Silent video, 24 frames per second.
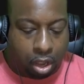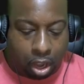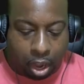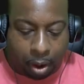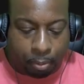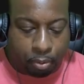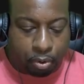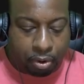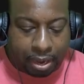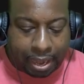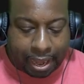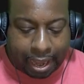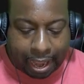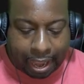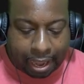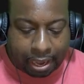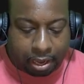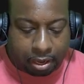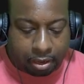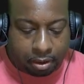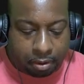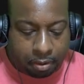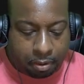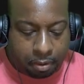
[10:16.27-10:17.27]
I'm going to add
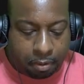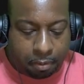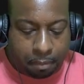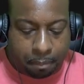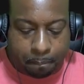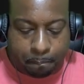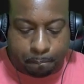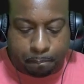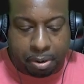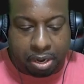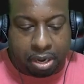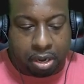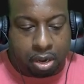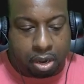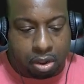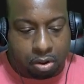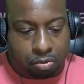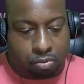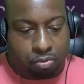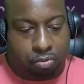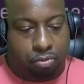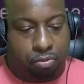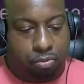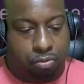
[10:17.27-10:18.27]
it
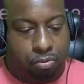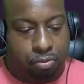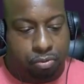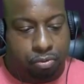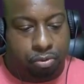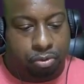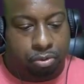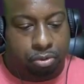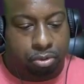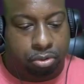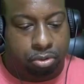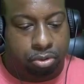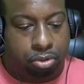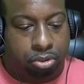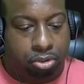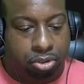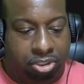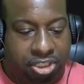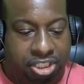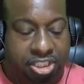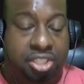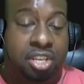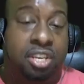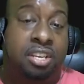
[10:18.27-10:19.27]
below,
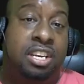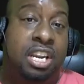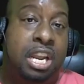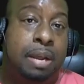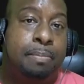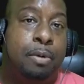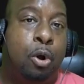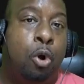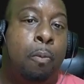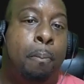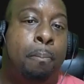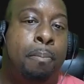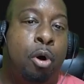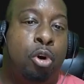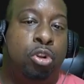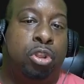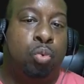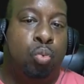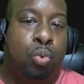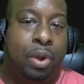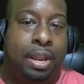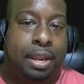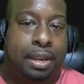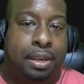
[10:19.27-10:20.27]
just to demo
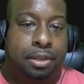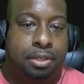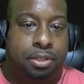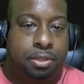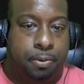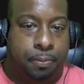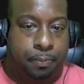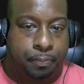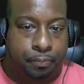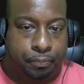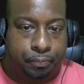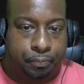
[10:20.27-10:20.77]
both ways.